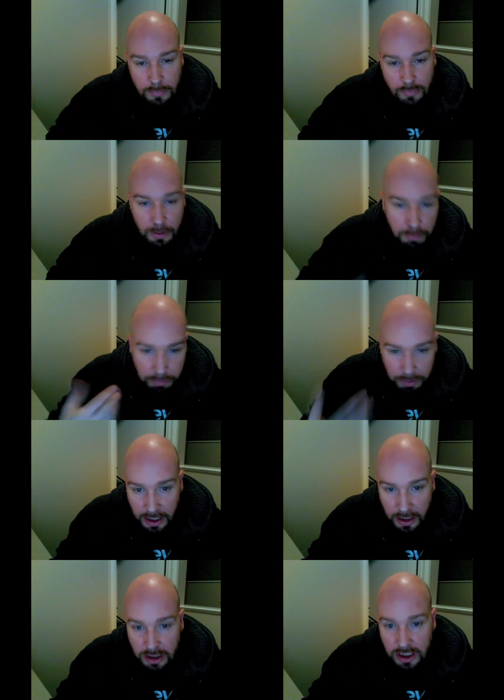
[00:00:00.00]

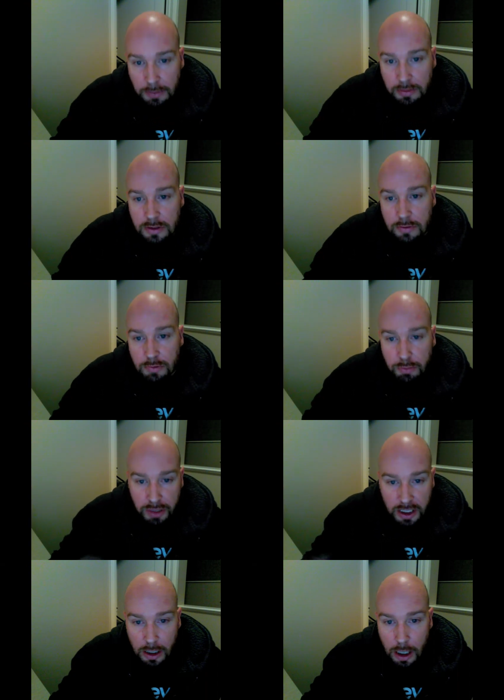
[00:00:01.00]
repeating shapes,
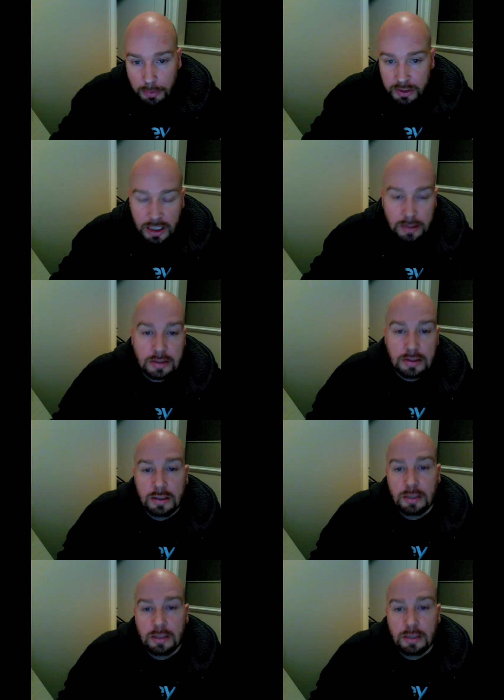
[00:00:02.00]
repeating objects.